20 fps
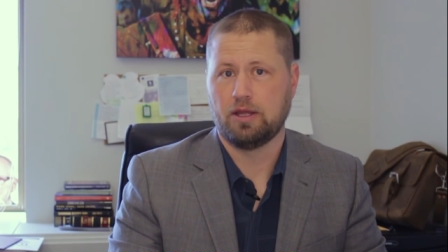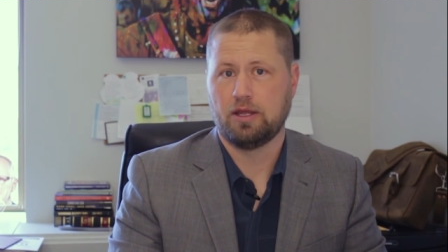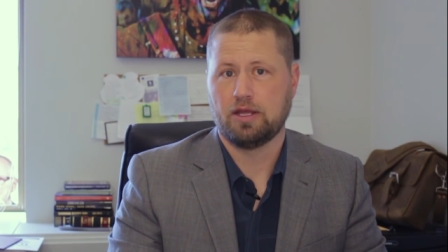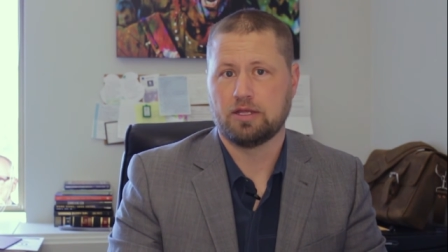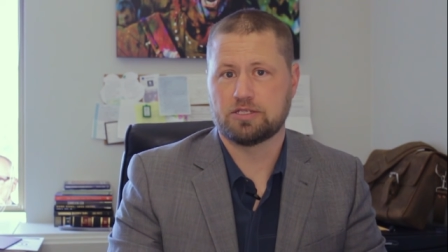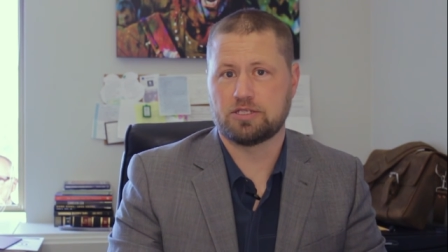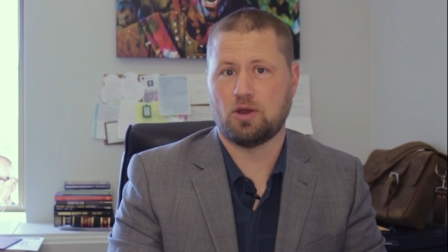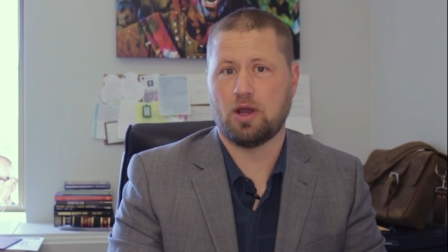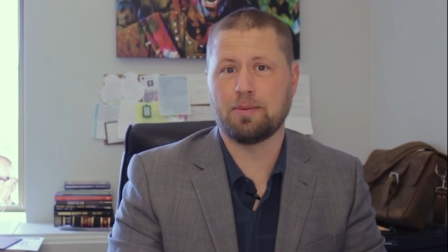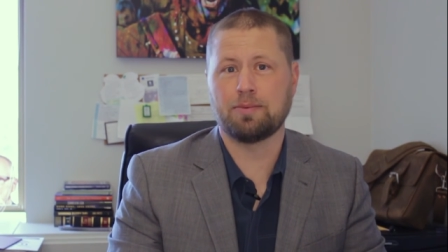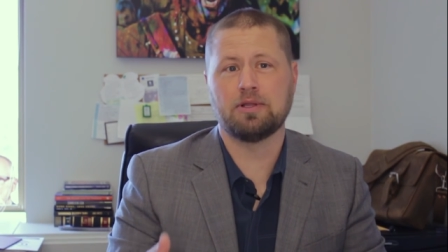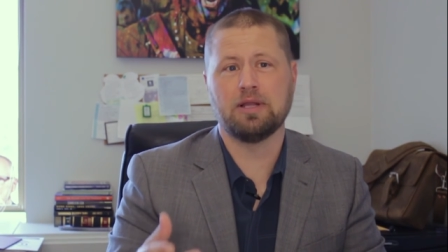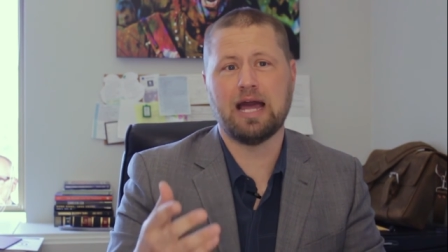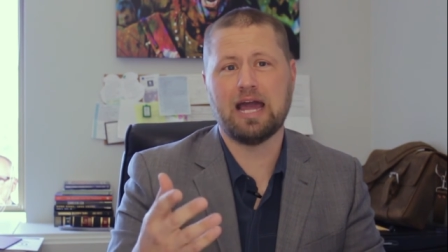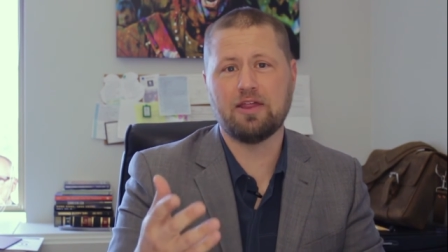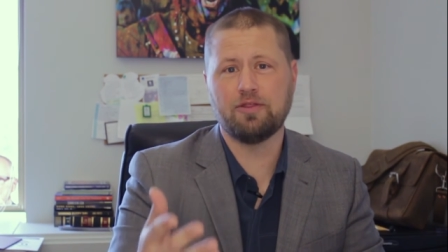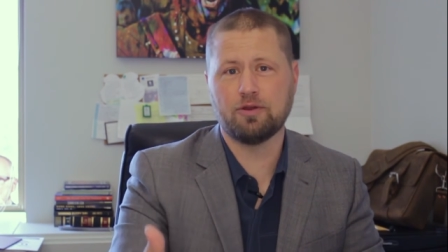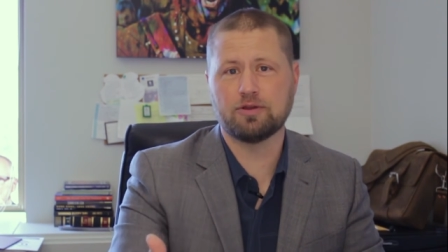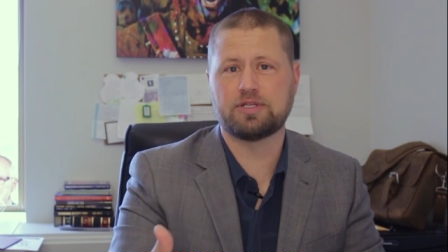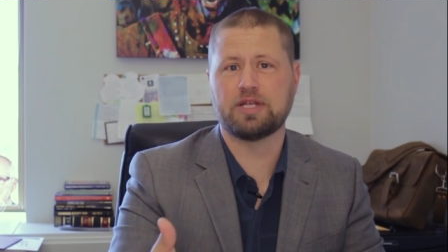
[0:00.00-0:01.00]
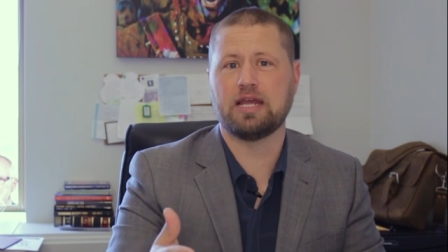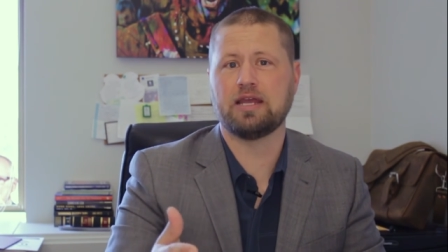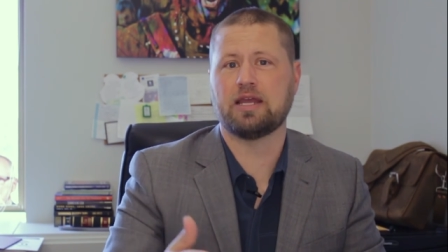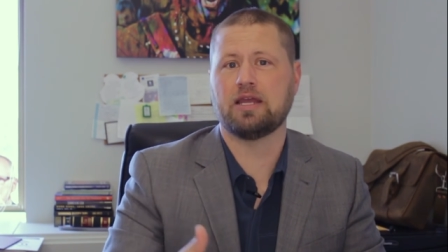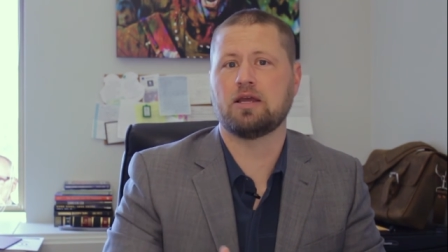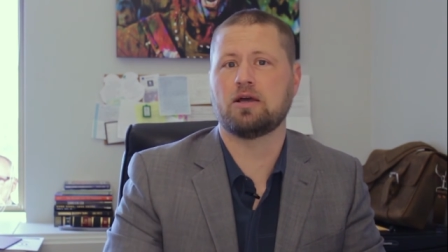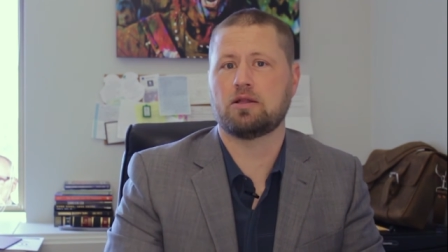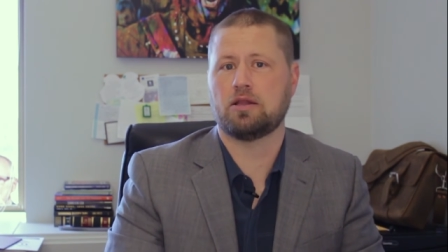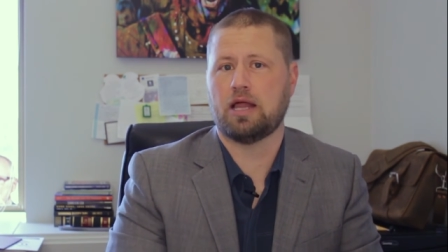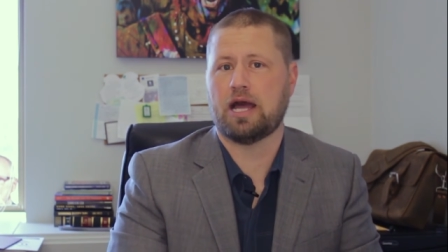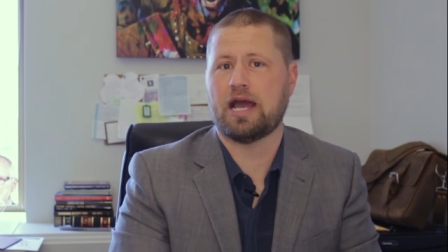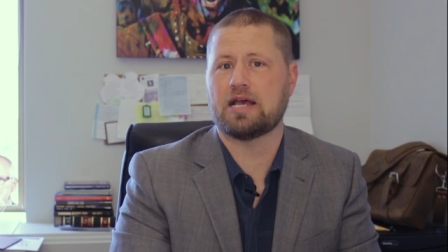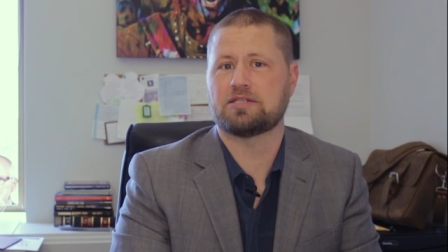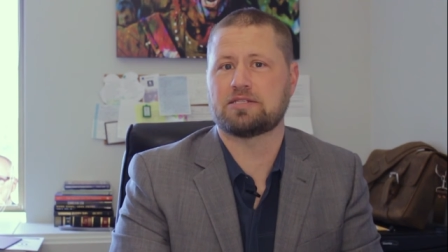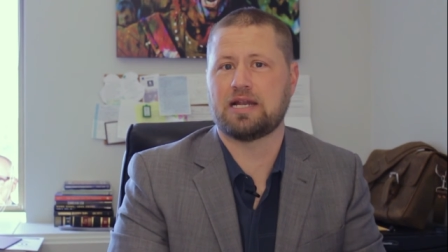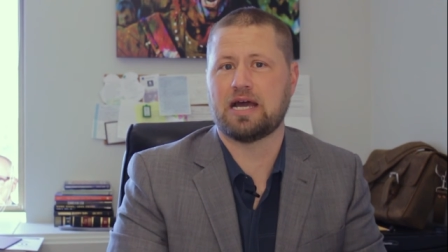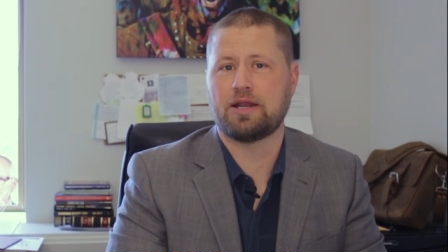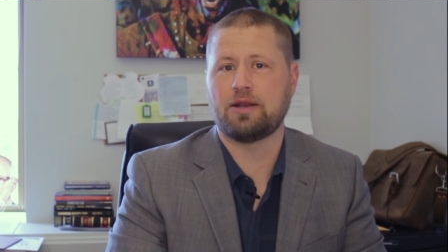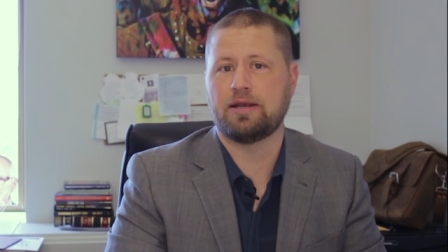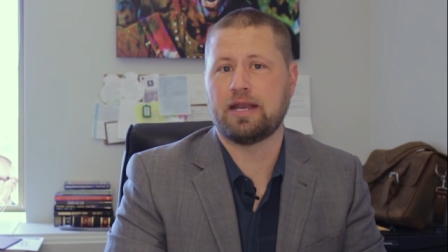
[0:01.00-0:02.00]
So I'm glad they're taking a class
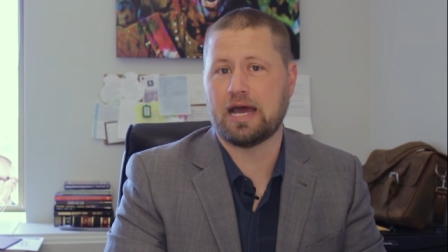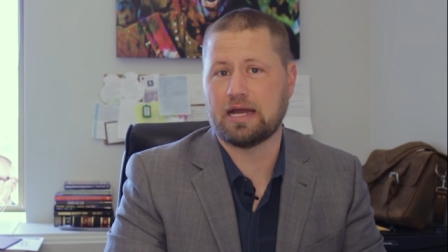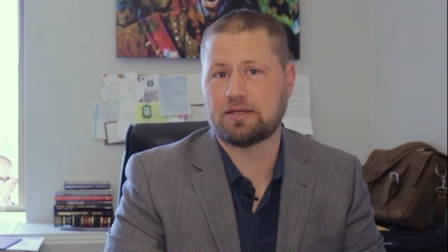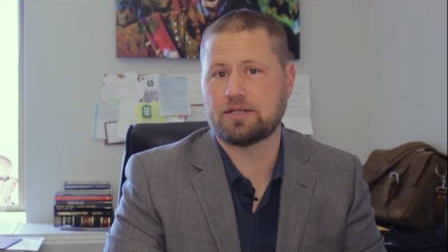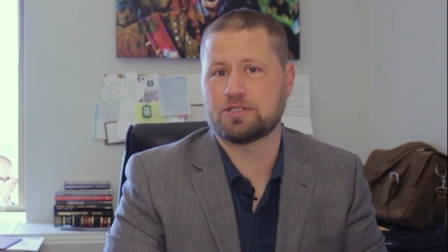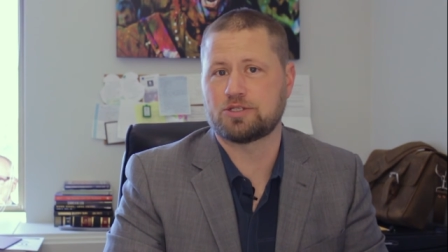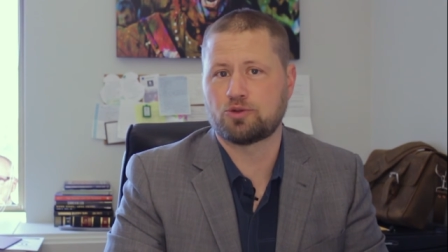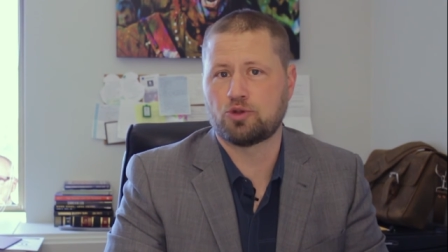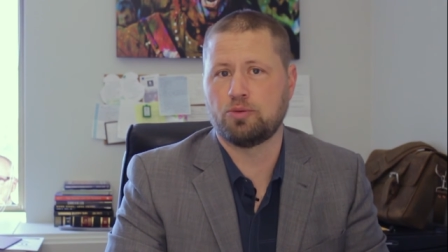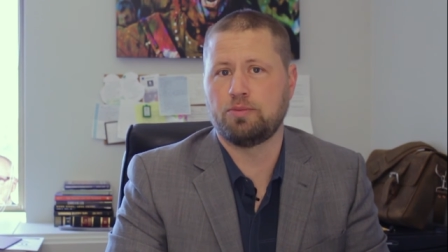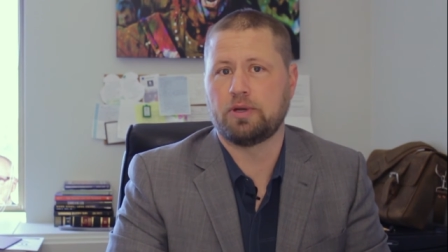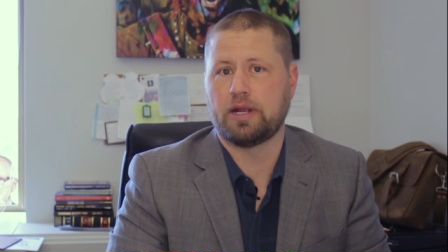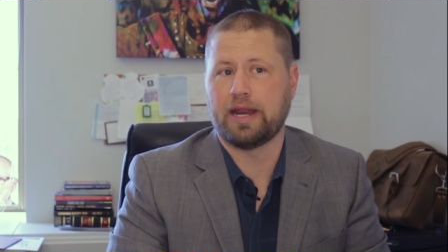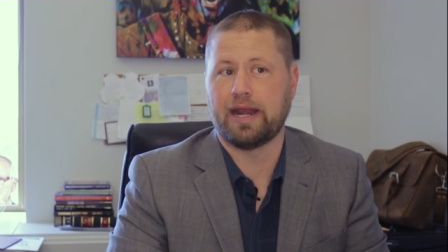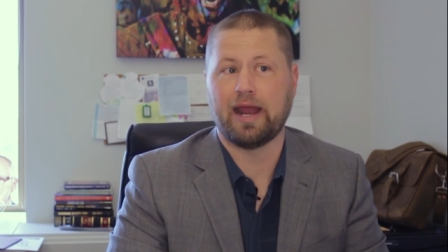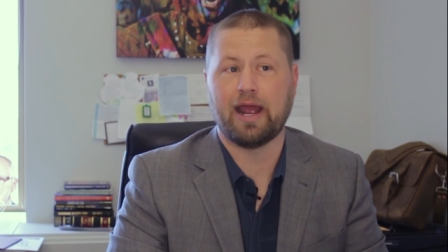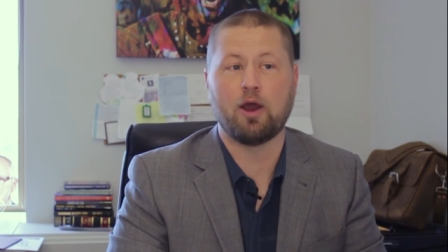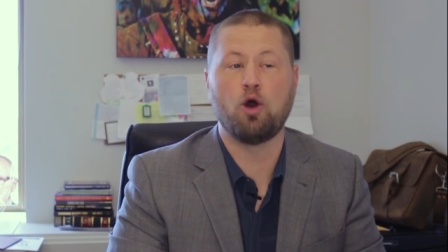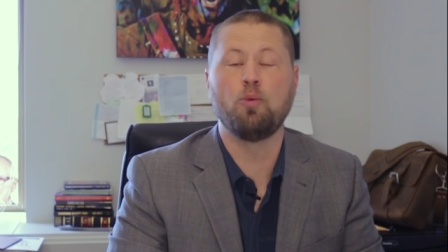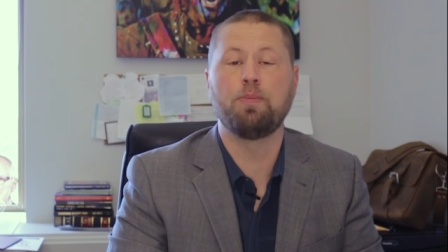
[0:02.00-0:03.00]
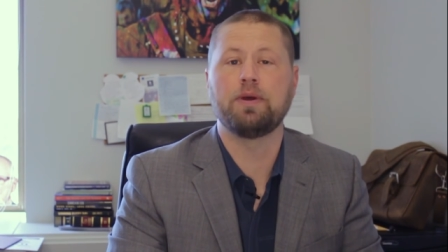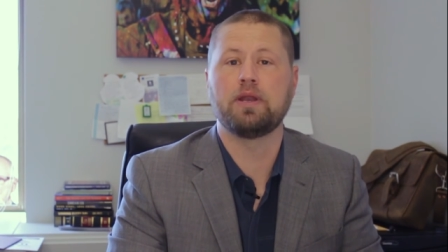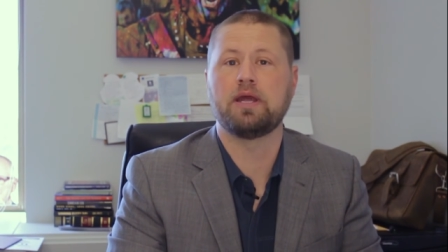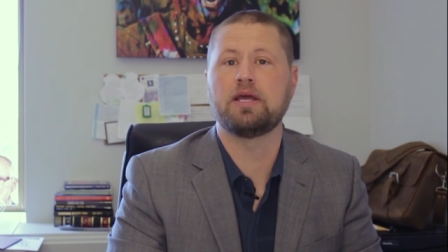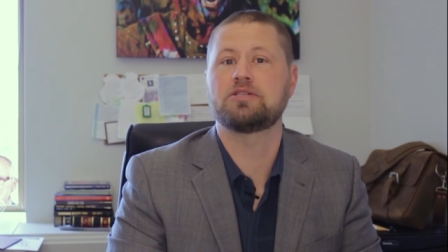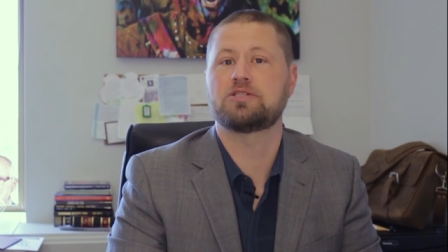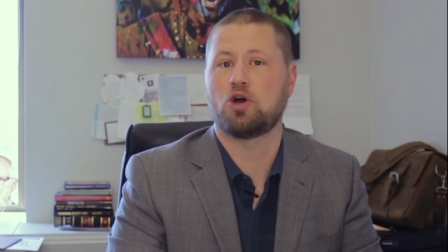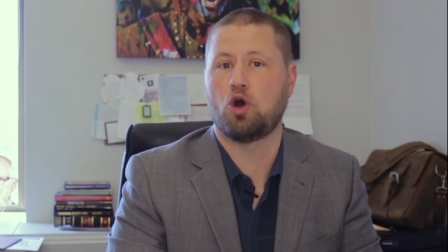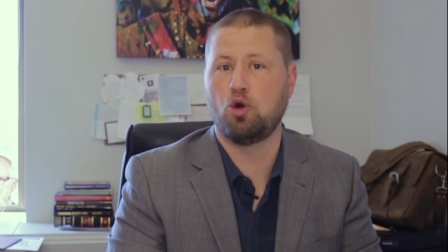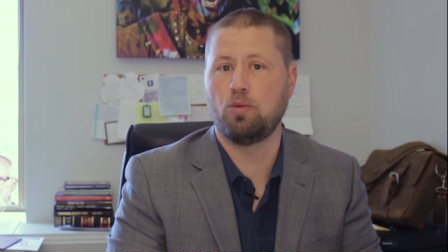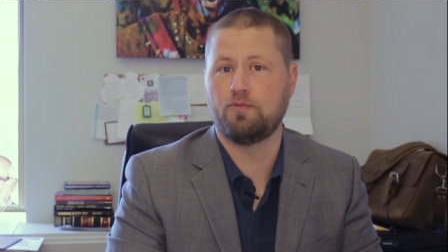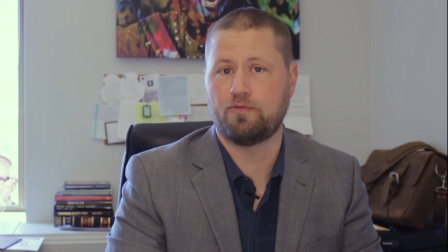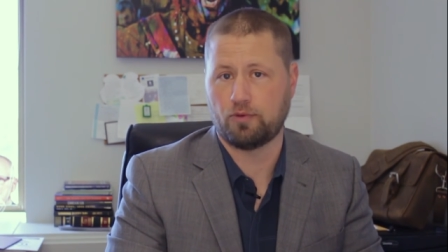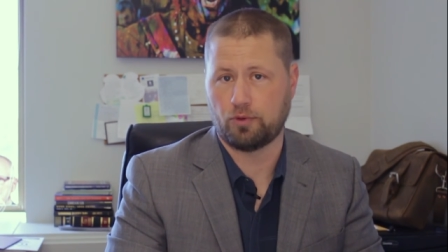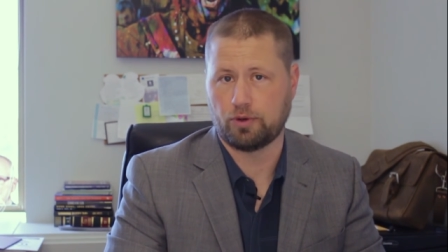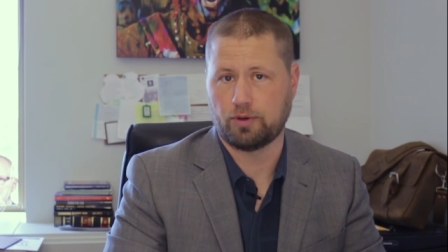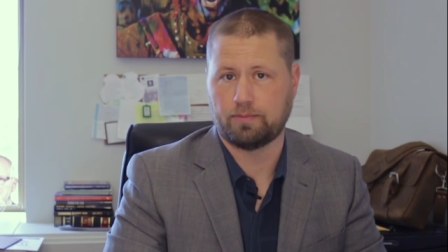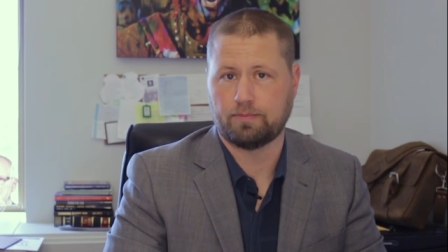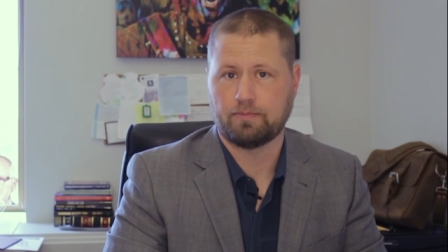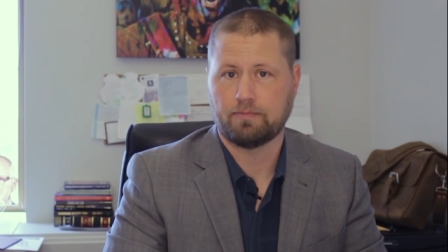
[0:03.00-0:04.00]
on how to not discriminate. I hope it hits home
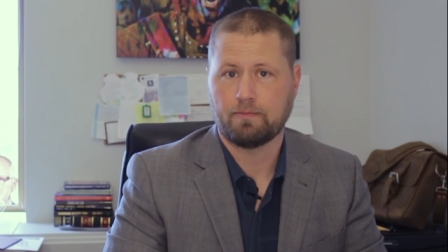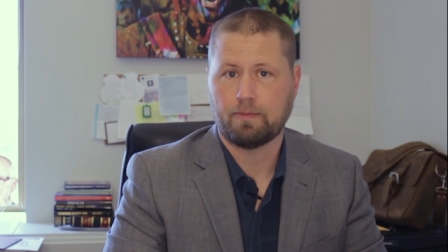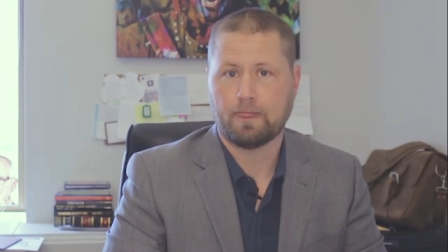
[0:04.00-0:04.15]
for them.